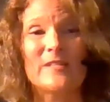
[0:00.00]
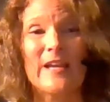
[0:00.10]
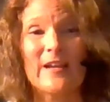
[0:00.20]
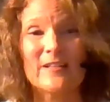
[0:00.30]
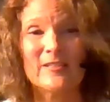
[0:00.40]

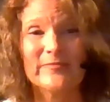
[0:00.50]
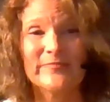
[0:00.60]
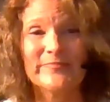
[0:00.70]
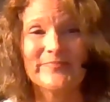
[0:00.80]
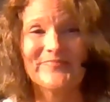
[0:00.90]
ask.
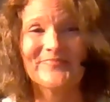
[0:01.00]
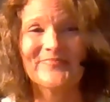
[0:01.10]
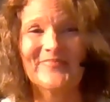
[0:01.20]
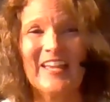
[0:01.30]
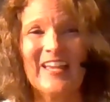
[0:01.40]

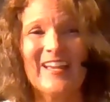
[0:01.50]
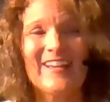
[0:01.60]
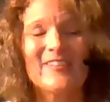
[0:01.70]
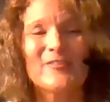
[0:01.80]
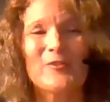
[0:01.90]

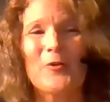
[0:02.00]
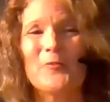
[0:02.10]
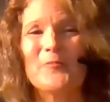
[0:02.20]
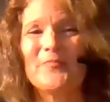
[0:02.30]
So